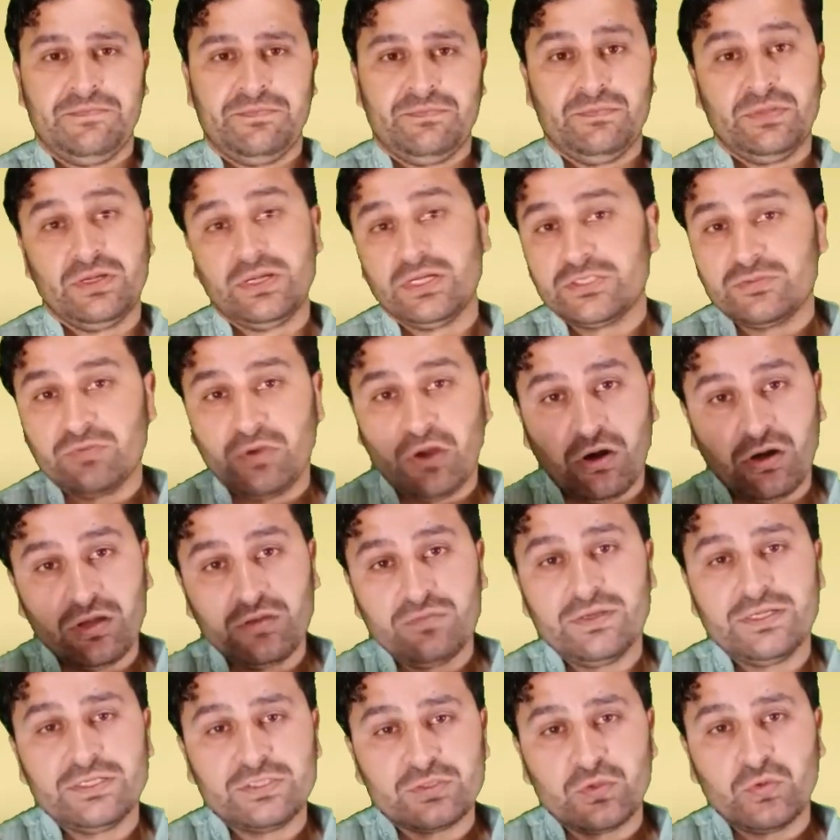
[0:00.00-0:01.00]
because we
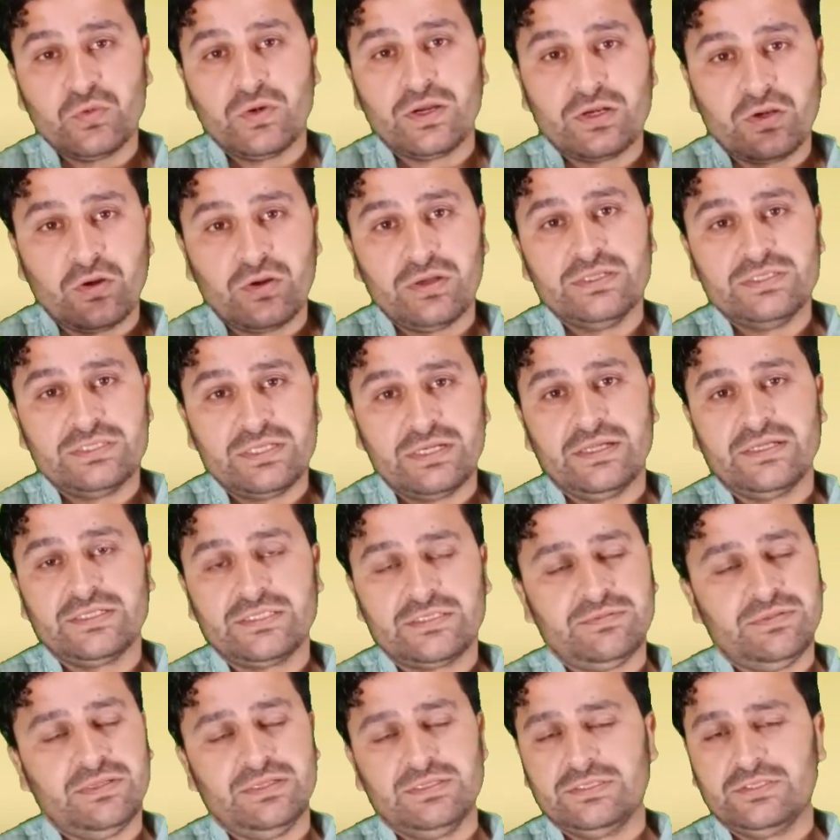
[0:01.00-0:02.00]
always over knowledge and
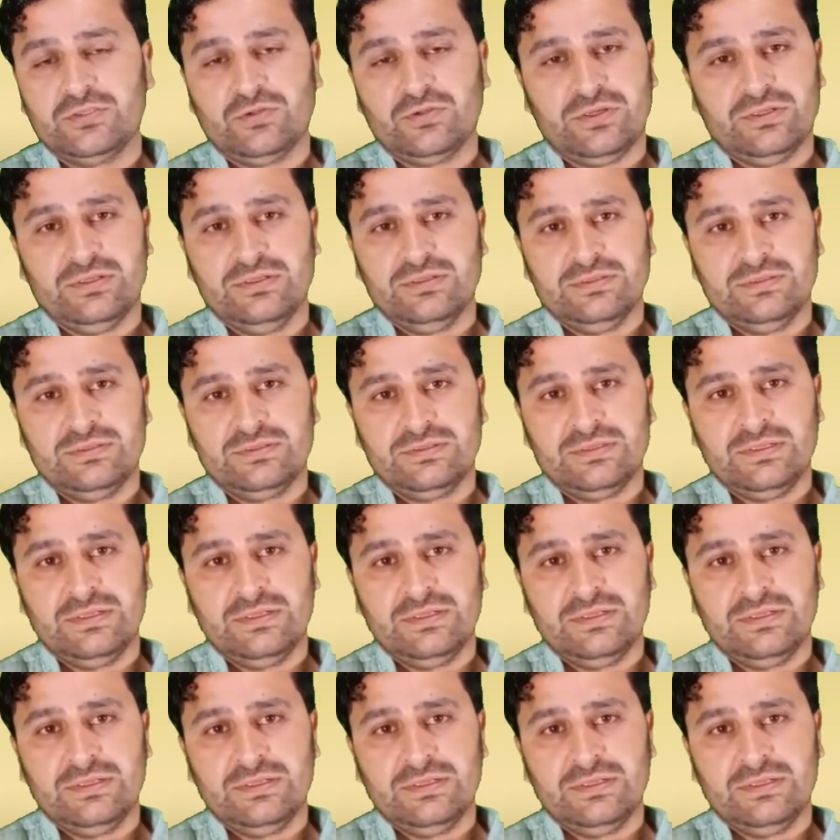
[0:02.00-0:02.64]
experience to others.